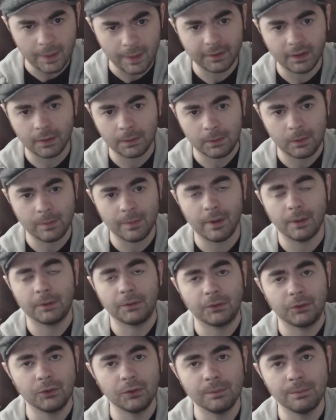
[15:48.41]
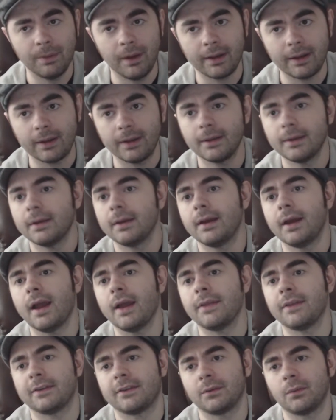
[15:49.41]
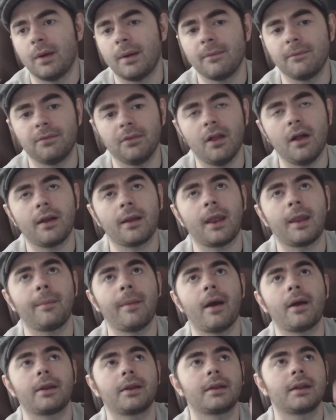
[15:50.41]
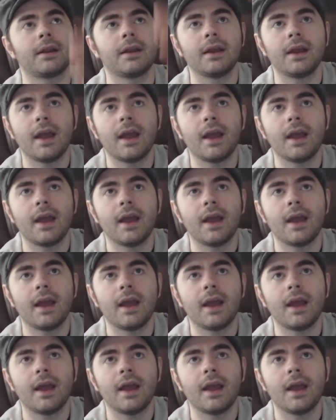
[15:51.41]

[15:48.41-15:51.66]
I'm telling you about TubeBuddy, and this is why I'm vlogging about it.